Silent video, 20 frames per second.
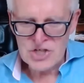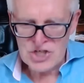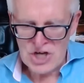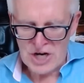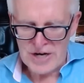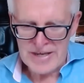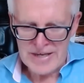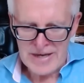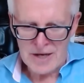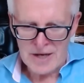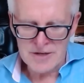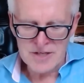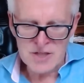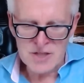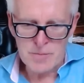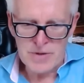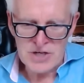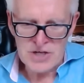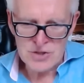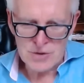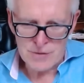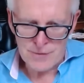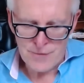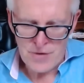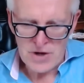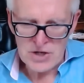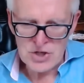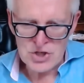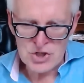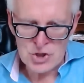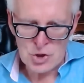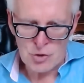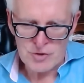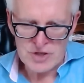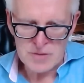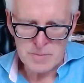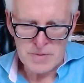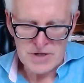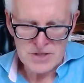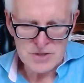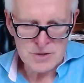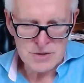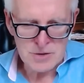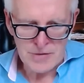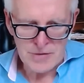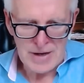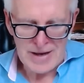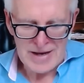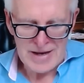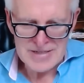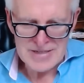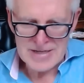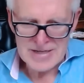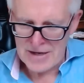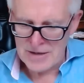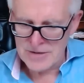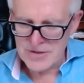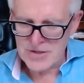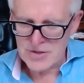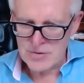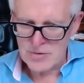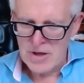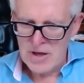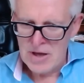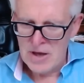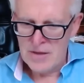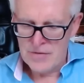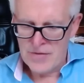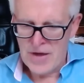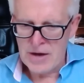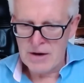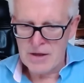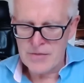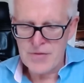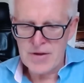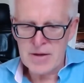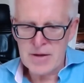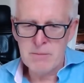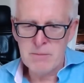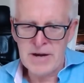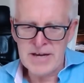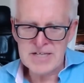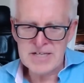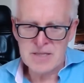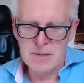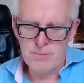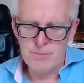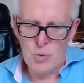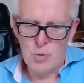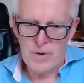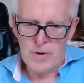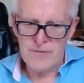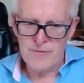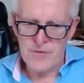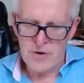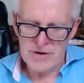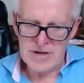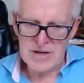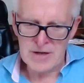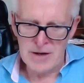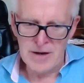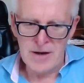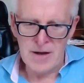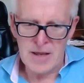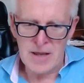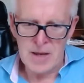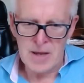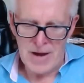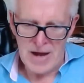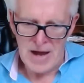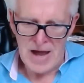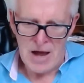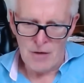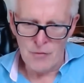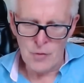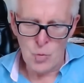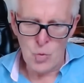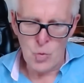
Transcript: Janet Yellen's speech, the friendshoring speech to the Atlantic Council. That, I think, makes the point very clearly about how the